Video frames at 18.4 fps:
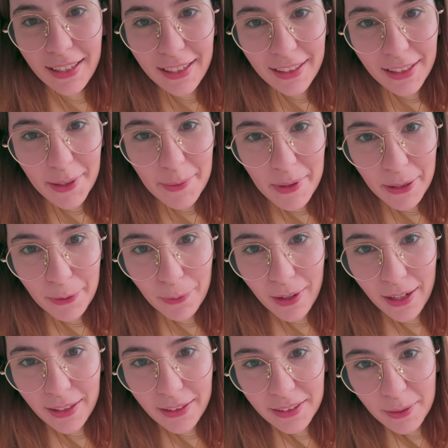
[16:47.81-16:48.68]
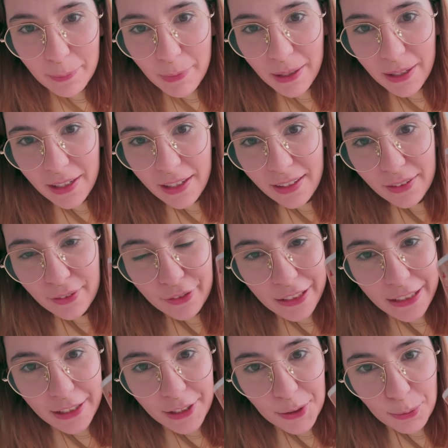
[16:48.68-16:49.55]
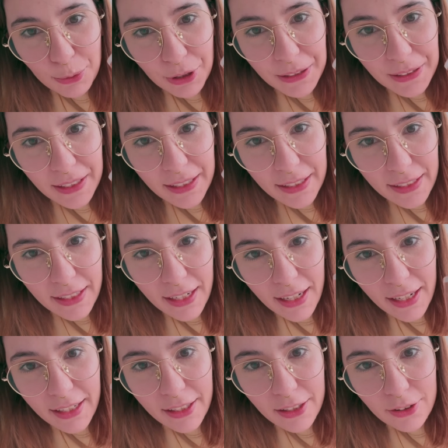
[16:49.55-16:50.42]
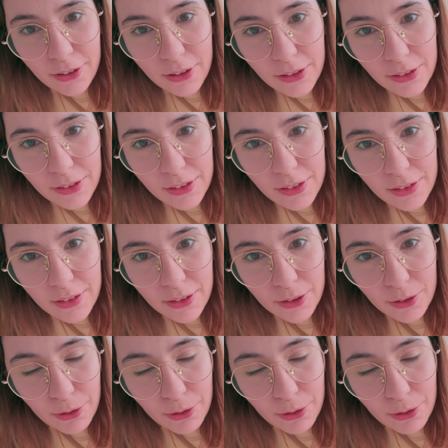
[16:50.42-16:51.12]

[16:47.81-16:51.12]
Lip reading: In the meanwhile, the mug finished printing and it looks